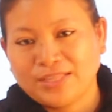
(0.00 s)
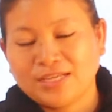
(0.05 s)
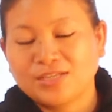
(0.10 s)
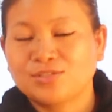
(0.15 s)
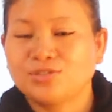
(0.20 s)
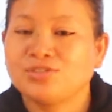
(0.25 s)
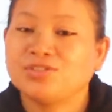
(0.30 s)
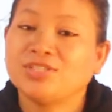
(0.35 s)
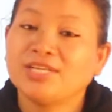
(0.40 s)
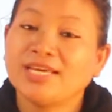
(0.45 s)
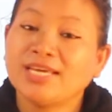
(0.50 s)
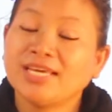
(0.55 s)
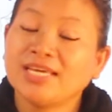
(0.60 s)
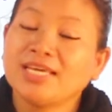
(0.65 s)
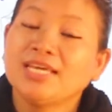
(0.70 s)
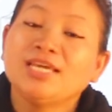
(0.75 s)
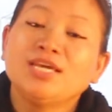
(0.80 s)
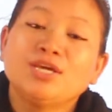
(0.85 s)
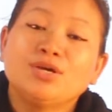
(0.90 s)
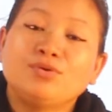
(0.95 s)
So
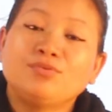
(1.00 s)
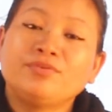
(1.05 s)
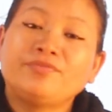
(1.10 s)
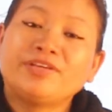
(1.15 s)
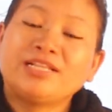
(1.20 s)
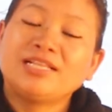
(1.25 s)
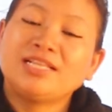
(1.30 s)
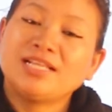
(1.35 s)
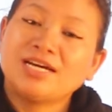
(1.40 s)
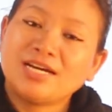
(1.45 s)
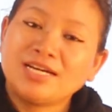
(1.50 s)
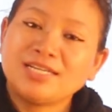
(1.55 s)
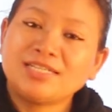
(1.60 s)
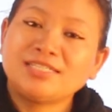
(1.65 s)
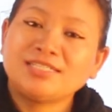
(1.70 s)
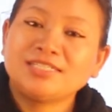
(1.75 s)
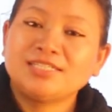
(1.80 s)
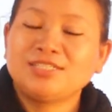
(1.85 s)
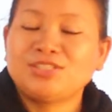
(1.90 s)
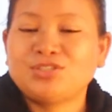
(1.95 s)
today, we will
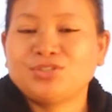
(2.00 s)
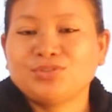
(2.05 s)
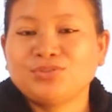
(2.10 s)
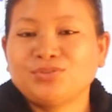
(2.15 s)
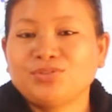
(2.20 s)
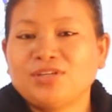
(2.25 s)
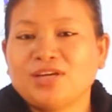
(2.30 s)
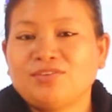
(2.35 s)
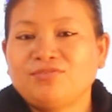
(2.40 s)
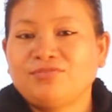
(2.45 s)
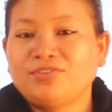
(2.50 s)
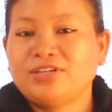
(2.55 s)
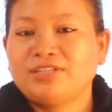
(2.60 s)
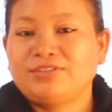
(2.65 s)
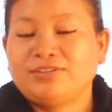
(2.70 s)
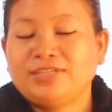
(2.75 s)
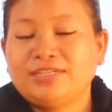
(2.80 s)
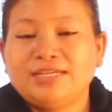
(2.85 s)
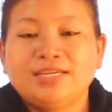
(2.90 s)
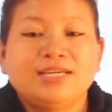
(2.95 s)
learn to
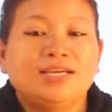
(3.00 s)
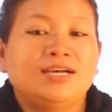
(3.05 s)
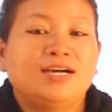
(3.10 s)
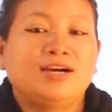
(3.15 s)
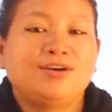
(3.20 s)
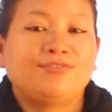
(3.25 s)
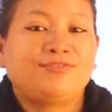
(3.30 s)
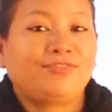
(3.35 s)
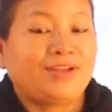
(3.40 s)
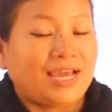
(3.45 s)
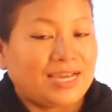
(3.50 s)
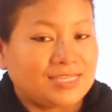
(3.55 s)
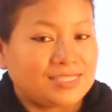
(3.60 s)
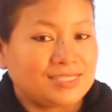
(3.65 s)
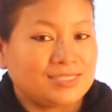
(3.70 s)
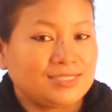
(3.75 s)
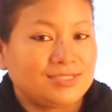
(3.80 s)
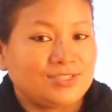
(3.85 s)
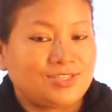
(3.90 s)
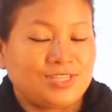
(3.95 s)
convert
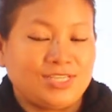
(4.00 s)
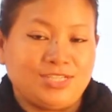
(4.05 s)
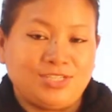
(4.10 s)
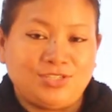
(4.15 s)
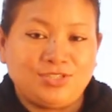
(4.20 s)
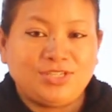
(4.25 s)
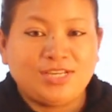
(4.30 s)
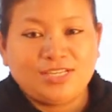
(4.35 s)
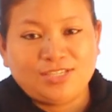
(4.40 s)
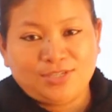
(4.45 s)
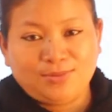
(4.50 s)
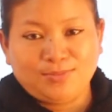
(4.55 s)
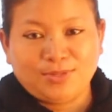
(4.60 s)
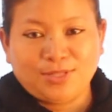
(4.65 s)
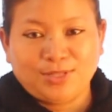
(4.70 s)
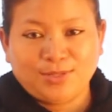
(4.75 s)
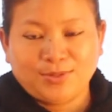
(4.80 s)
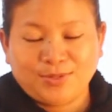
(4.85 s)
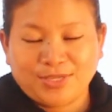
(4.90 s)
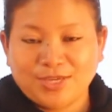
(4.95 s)
fractions into
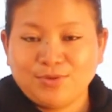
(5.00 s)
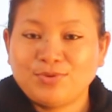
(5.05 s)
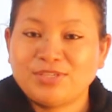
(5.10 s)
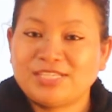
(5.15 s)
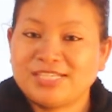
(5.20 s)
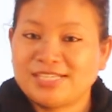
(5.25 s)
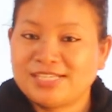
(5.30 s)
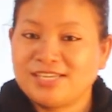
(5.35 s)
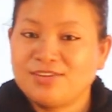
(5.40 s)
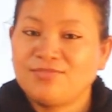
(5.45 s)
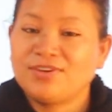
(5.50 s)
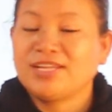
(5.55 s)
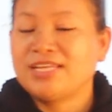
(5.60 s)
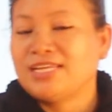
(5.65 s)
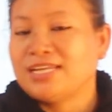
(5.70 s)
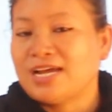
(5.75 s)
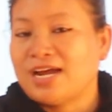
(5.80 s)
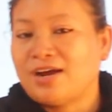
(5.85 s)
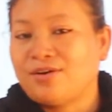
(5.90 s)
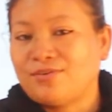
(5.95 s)
decimal, okay, which is given
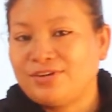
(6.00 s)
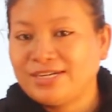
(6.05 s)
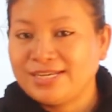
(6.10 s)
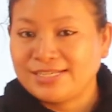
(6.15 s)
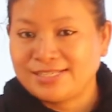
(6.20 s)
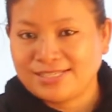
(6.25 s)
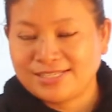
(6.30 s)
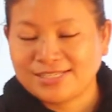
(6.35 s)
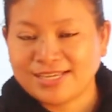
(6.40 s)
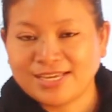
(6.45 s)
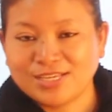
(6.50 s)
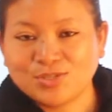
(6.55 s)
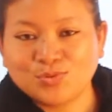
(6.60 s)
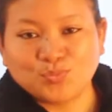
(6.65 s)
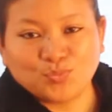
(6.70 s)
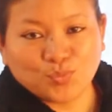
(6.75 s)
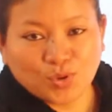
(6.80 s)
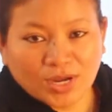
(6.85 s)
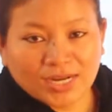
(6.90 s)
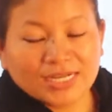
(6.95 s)
in our exercise
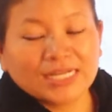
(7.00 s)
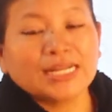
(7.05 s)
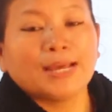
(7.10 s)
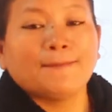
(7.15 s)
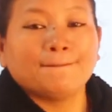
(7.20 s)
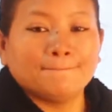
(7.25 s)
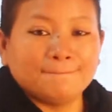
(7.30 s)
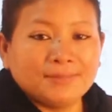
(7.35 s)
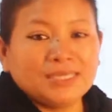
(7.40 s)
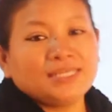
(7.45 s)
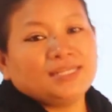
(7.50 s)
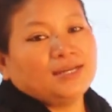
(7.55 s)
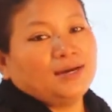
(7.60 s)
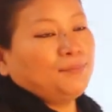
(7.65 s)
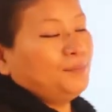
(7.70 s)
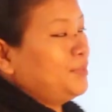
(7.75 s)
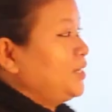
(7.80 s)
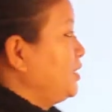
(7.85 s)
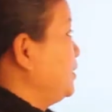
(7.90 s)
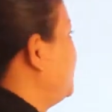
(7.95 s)
1B
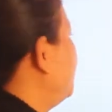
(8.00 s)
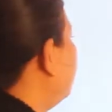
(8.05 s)
number.